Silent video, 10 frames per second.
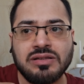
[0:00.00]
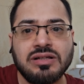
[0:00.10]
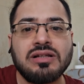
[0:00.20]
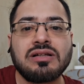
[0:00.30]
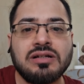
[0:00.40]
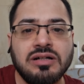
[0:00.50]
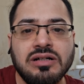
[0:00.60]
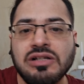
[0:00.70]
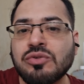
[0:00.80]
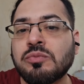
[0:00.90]
the
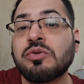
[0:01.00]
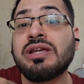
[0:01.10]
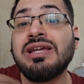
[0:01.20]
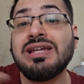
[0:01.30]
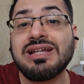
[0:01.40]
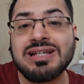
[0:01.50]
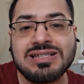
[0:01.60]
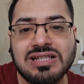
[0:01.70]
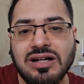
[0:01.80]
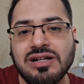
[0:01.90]
girl whom he
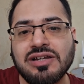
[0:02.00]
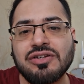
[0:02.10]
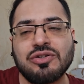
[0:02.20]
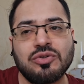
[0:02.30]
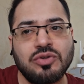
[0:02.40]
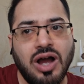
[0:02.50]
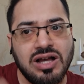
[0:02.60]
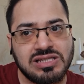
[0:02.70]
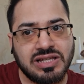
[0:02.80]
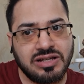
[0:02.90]
insulted you know
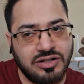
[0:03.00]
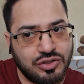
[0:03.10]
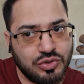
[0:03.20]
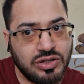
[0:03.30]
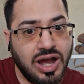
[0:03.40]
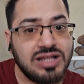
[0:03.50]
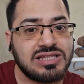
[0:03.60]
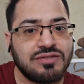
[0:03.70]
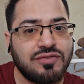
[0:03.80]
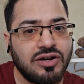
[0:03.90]
asking her to
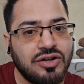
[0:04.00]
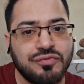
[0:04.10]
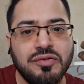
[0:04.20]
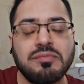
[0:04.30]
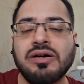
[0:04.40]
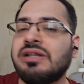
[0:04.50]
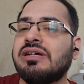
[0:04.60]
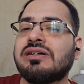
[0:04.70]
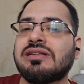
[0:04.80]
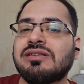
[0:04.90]
dance in front of him
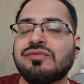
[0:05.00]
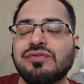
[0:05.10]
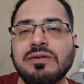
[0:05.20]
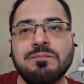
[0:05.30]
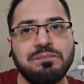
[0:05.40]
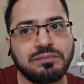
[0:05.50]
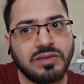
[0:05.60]
earlier in the film